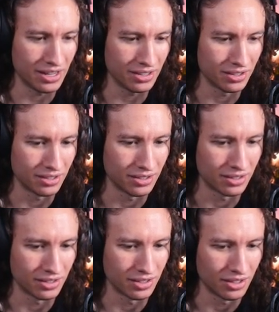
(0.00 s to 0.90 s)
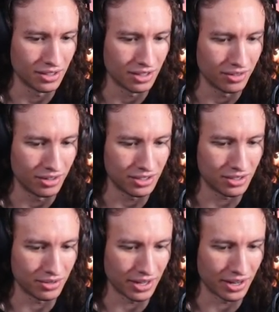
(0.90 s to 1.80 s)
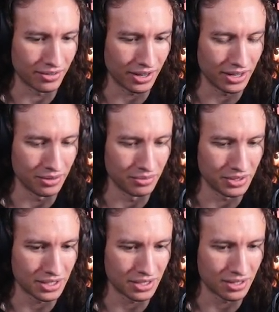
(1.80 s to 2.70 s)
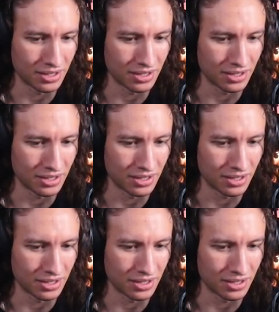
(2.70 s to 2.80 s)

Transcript: What else do we have? Items.